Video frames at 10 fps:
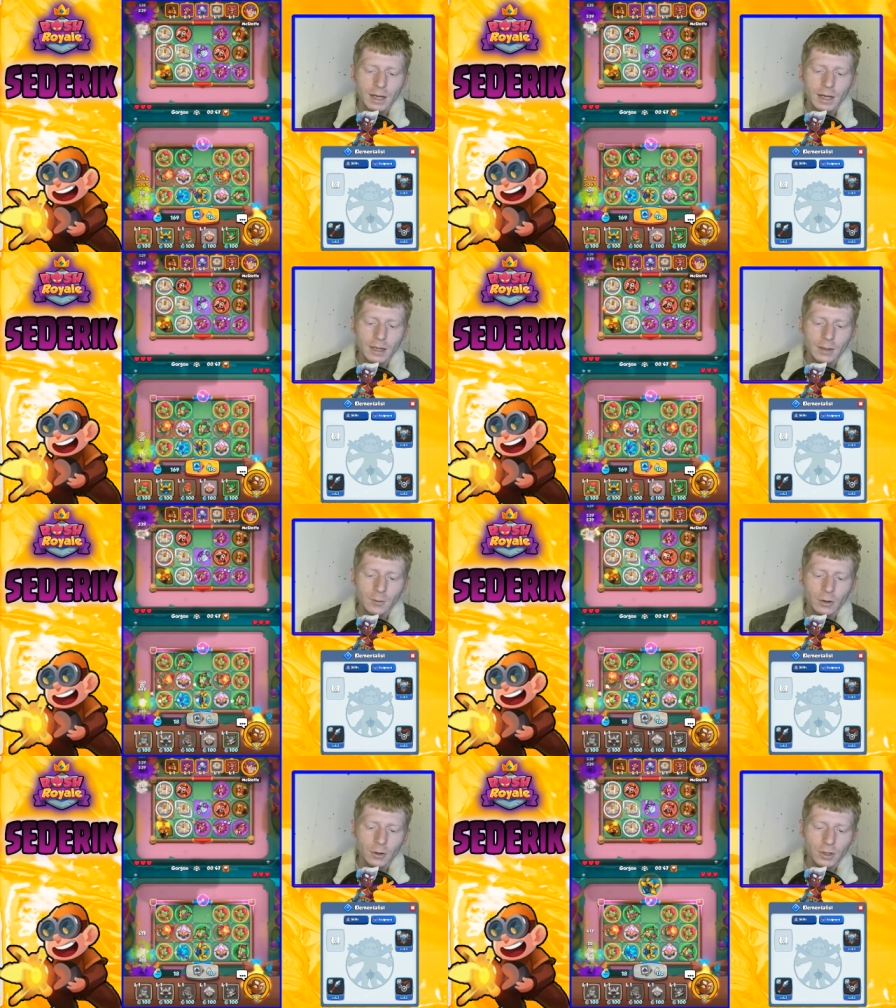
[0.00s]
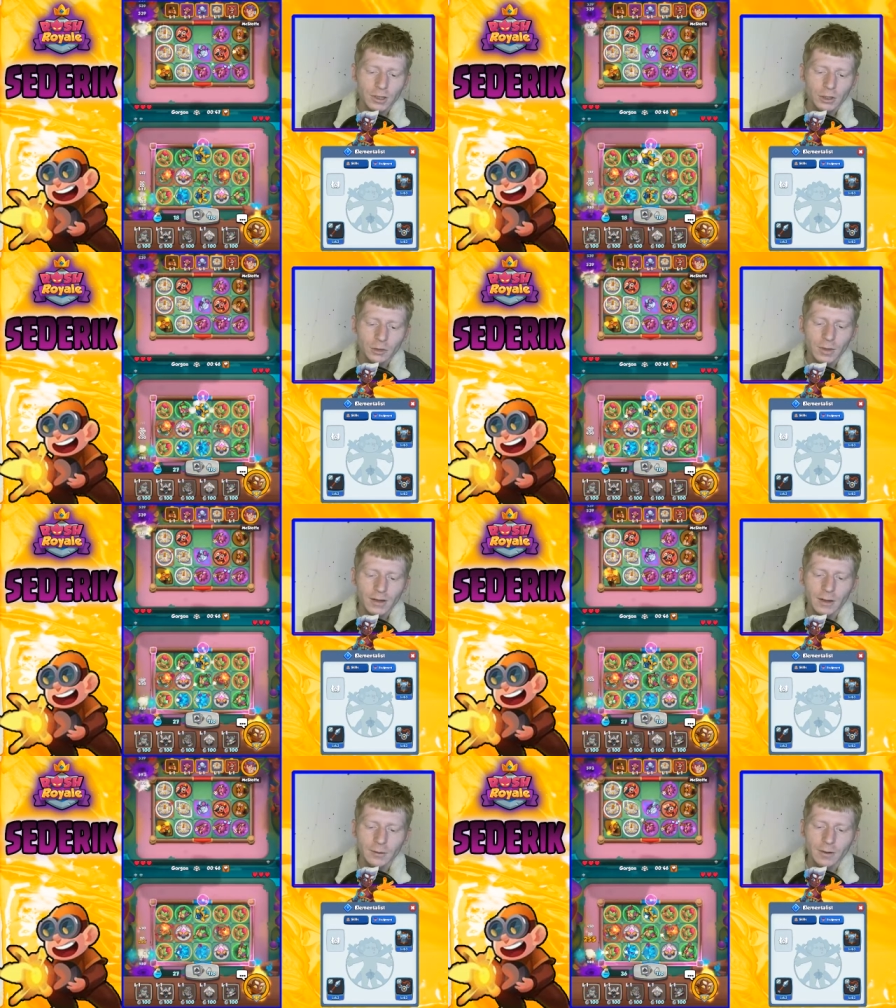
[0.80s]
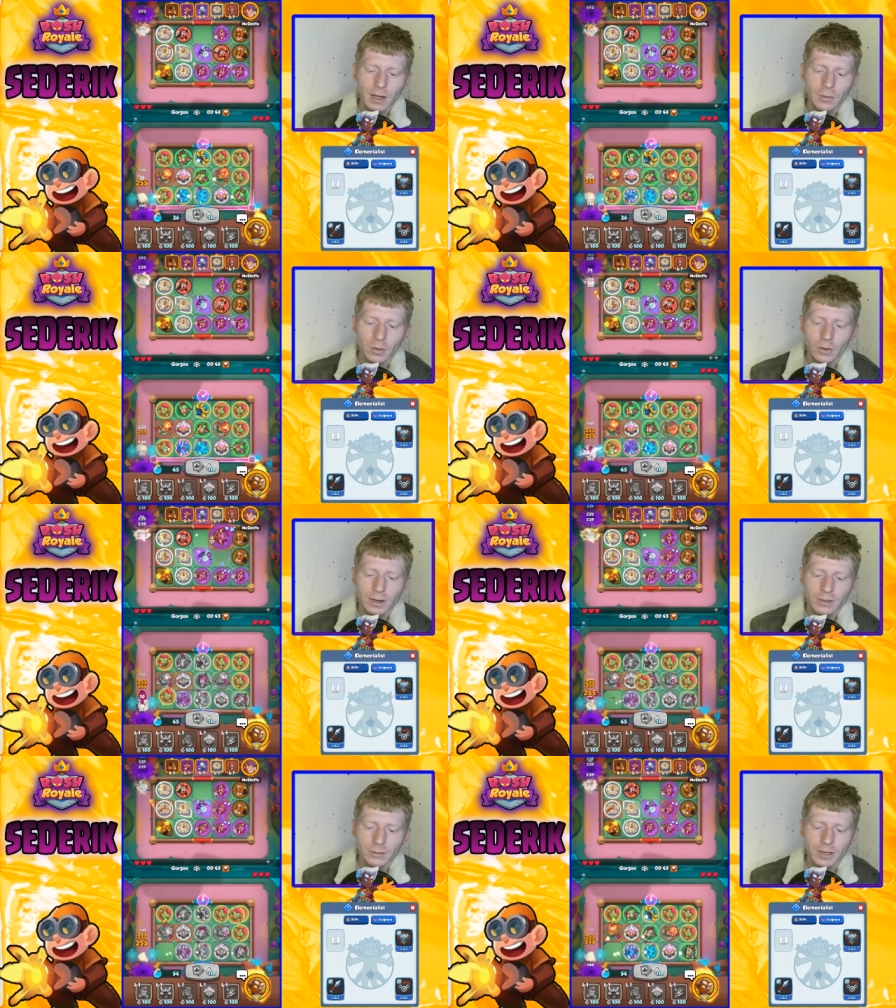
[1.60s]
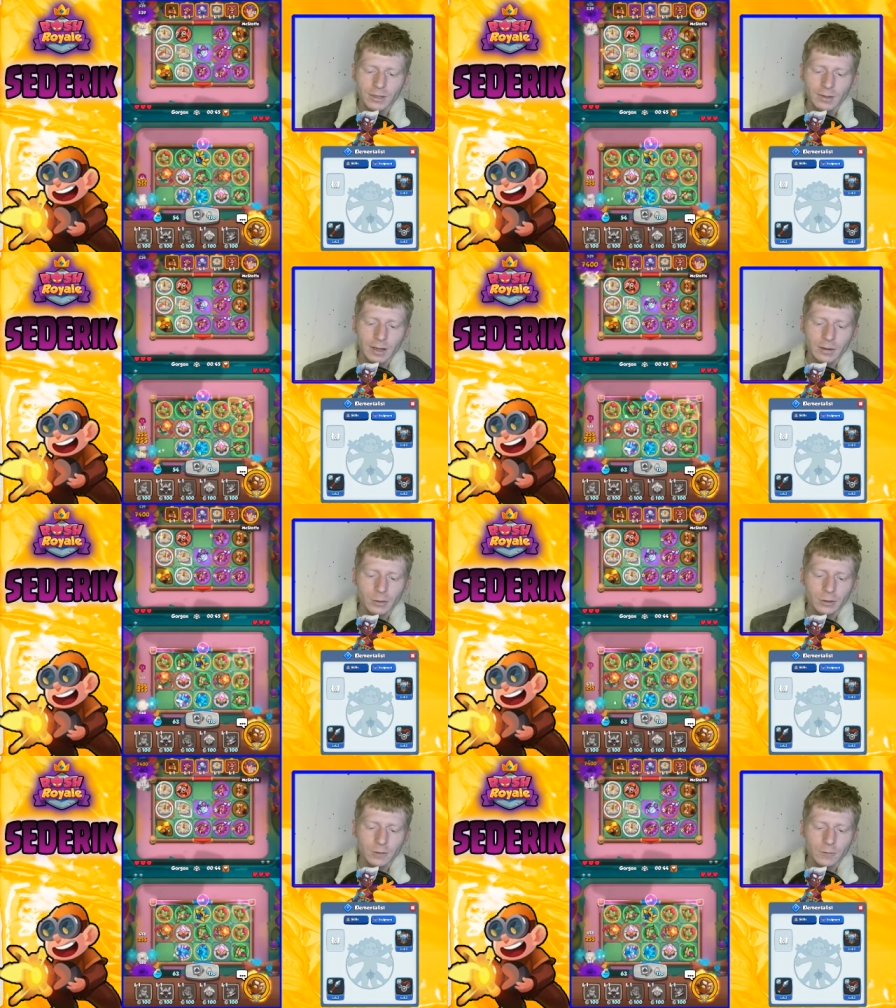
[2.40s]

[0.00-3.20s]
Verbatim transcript: And we're not looking too bad. There we go, we're getting a Boreas up there. So we get that merged up for a